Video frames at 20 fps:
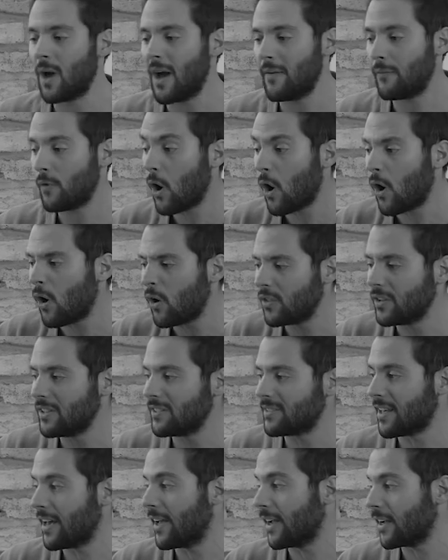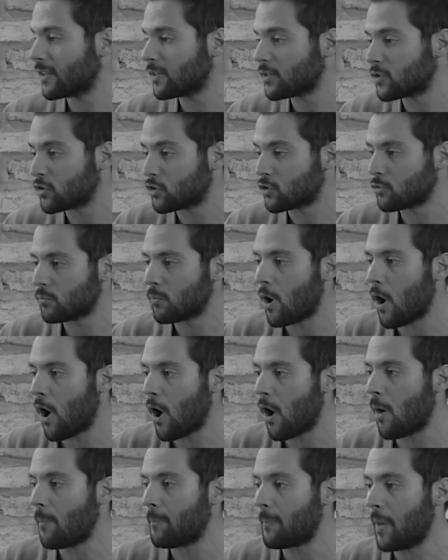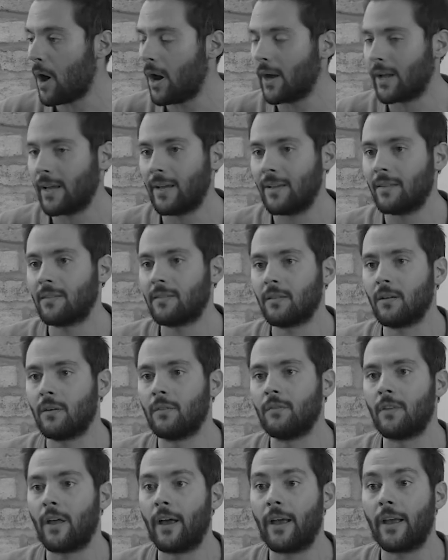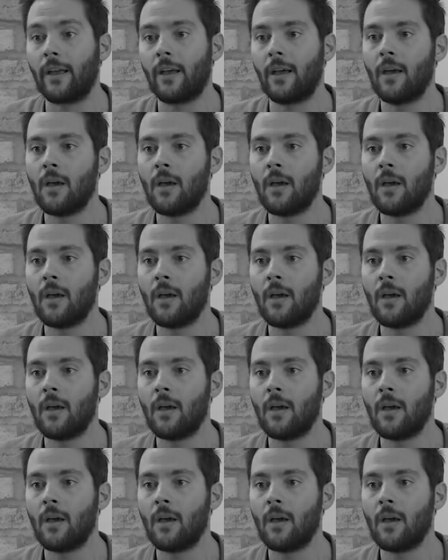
have all these like small pockets of like